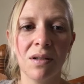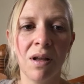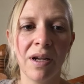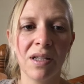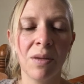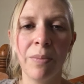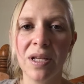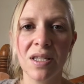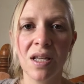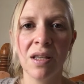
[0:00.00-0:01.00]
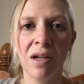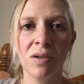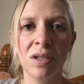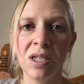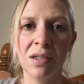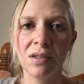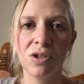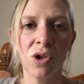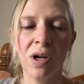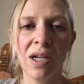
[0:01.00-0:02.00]
like the best thing they could have done to
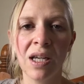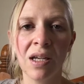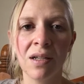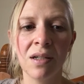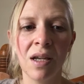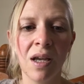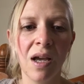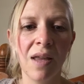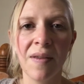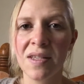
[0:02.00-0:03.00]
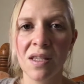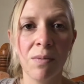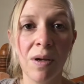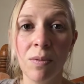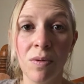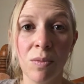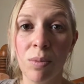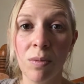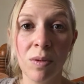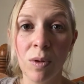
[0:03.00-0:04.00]
try again, and there's other people that
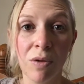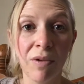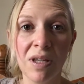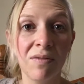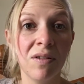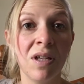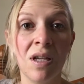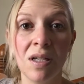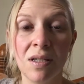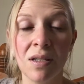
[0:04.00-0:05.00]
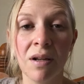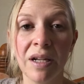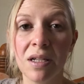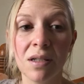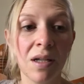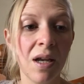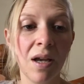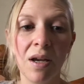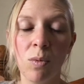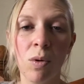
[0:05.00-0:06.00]
probably weren't ready for years. Like,
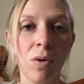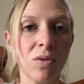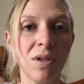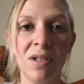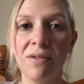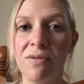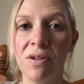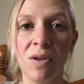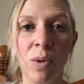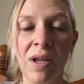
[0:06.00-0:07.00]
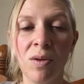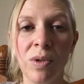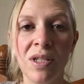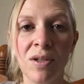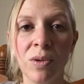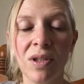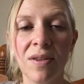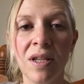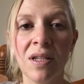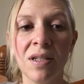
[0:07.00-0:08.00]
we're all so different, the way that we deal with
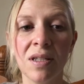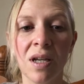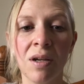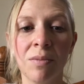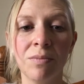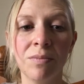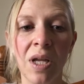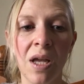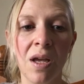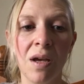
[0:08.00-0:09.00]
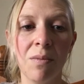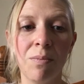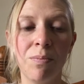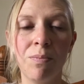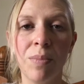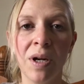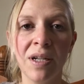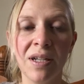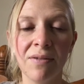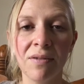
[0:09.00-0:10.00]
things, but I
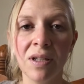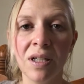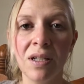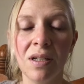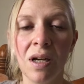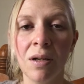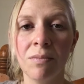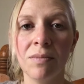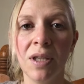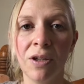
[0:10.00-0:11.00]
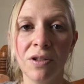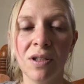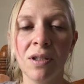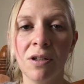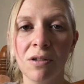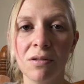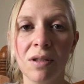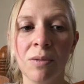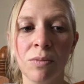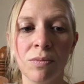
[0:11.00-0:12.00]
definitely learnt a lot,
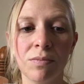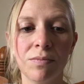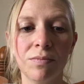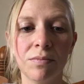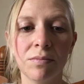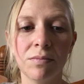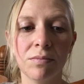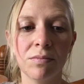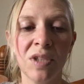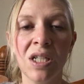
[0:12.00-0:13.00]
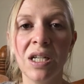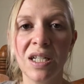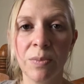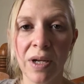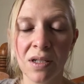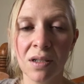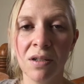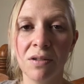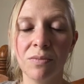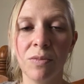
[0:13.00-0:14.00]
and didn't expect a
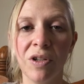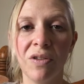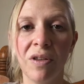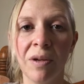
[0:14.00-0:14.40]
lot with